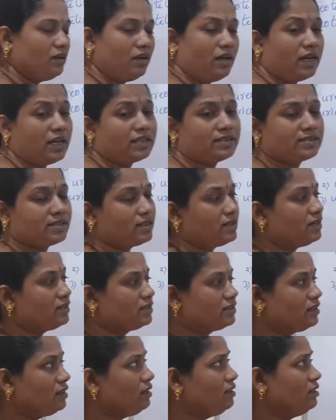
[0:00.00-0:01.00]
excrete
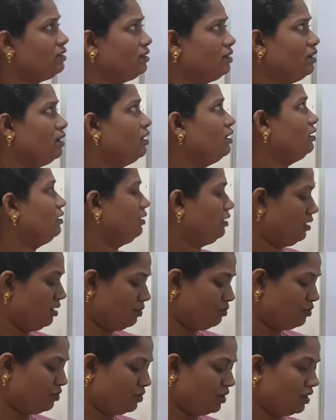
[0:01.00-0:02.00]
the
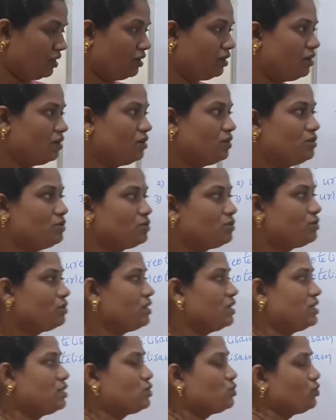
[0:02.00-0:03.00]
ammonia. So
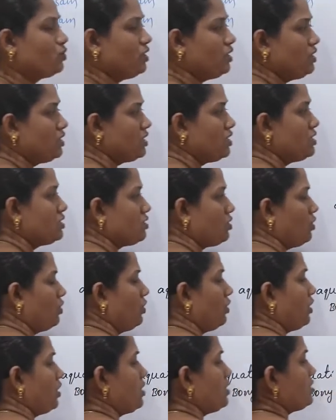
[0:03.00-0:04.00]
that's why these
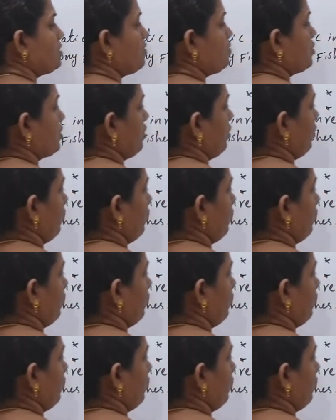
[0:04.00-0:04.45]
organisms are